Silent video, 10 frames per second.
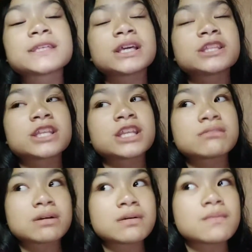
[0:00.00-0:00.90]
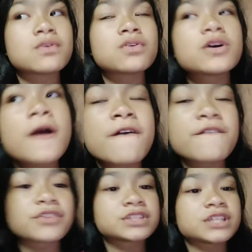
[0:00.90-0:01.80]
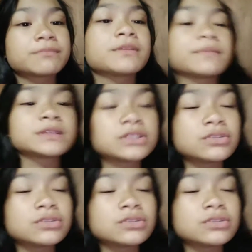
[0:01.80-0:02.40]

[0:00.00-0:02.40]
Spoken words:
And nakita rin na mama mo ko for self-defense.